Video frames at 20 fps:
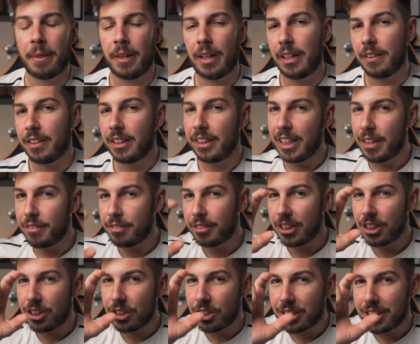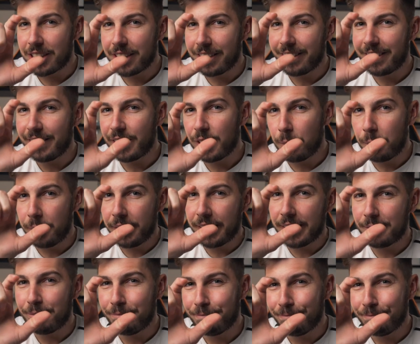and the level is just a little bit,